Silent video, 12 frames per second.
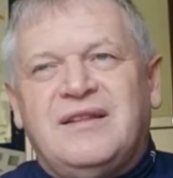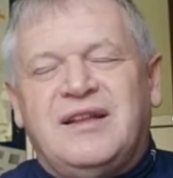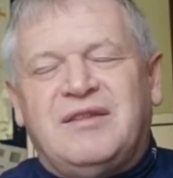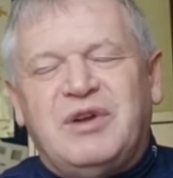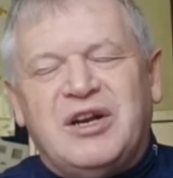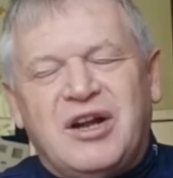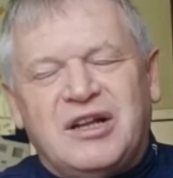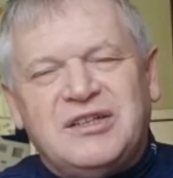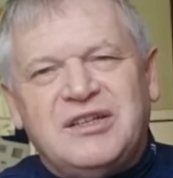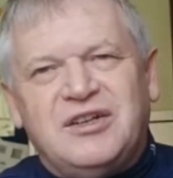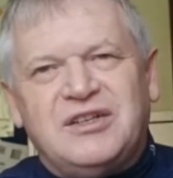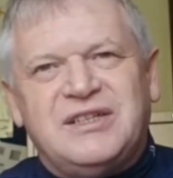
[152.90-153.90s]
that we are not
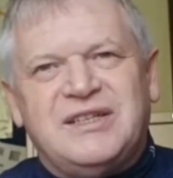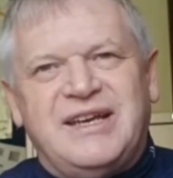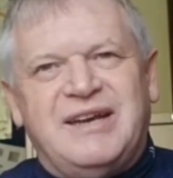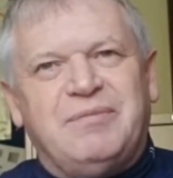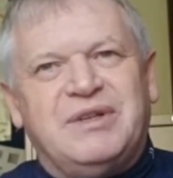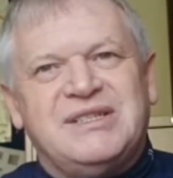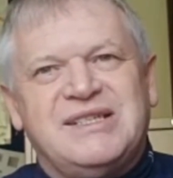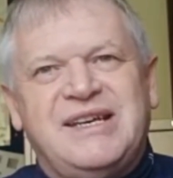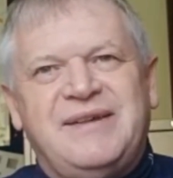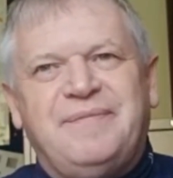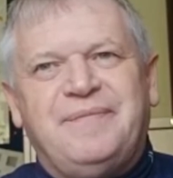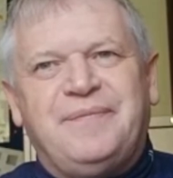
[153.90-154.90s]
to look to them but to
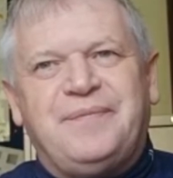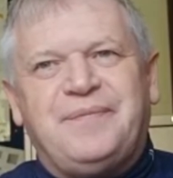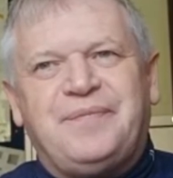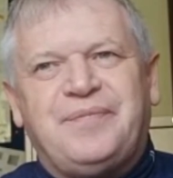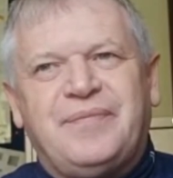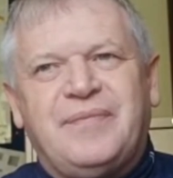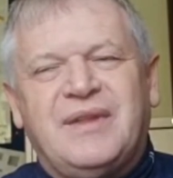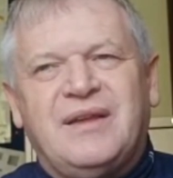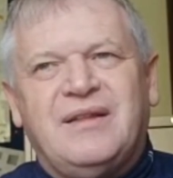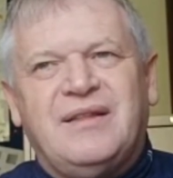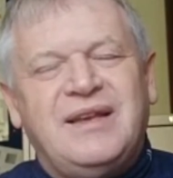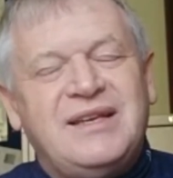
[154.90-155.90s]
him.
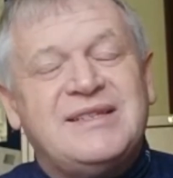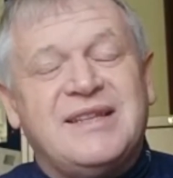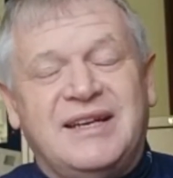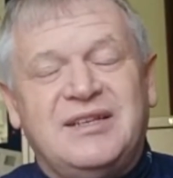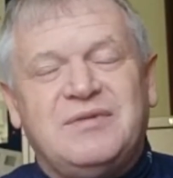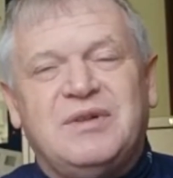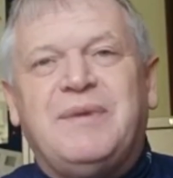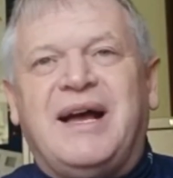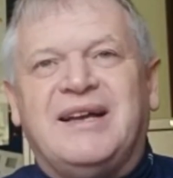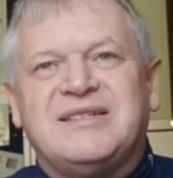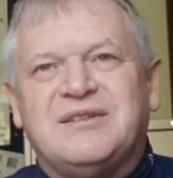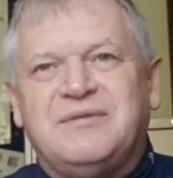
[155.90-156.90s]
These things will
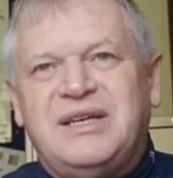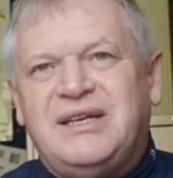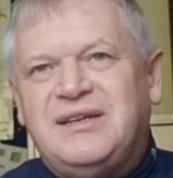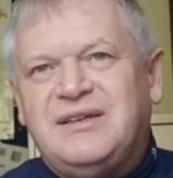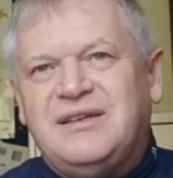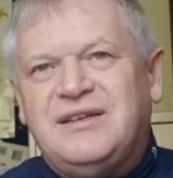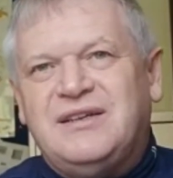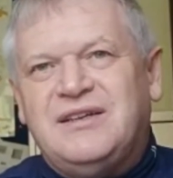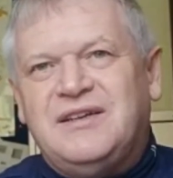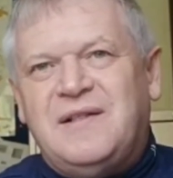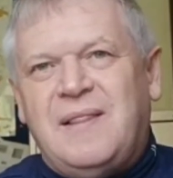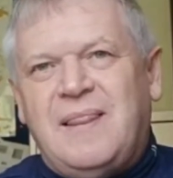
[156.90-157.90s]
pass away,
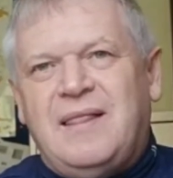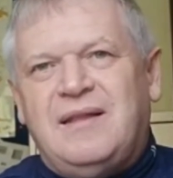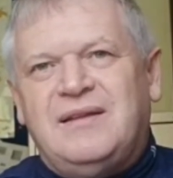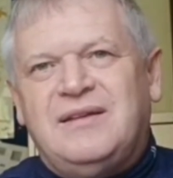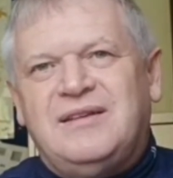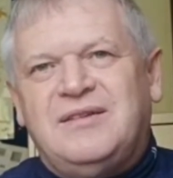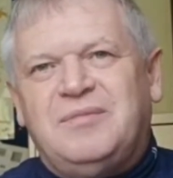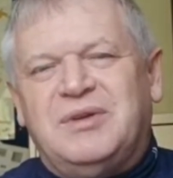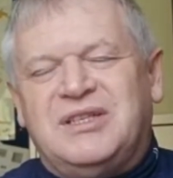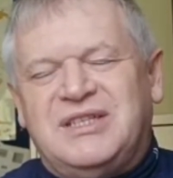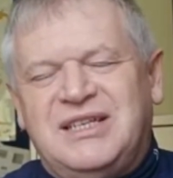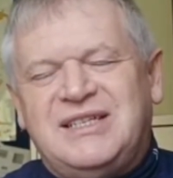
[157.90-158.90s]

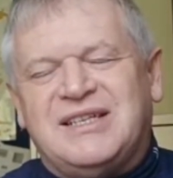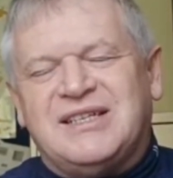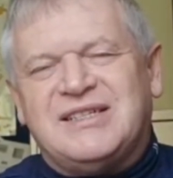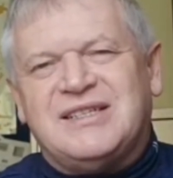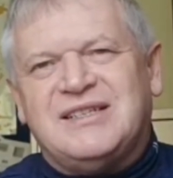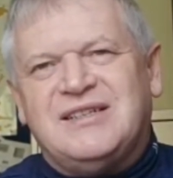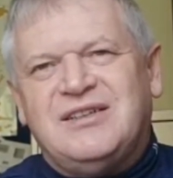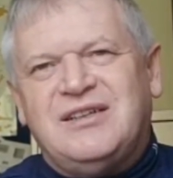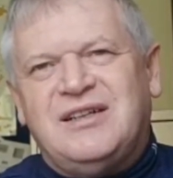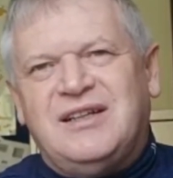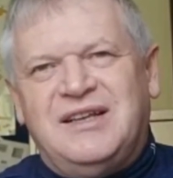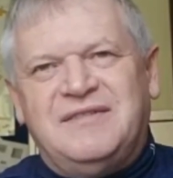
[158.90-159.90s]
but Jesus
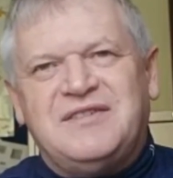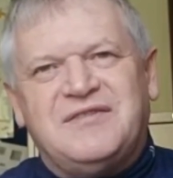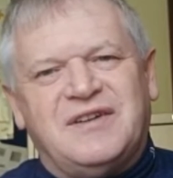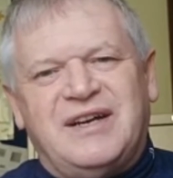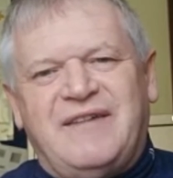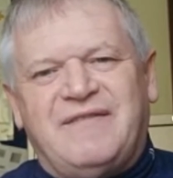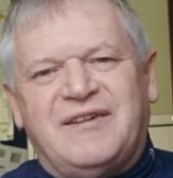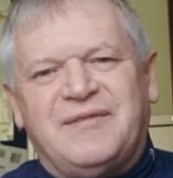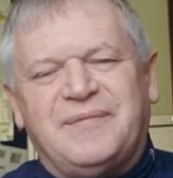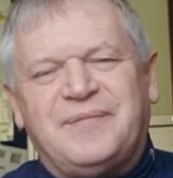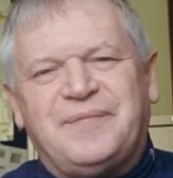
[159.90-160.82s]
lives forever.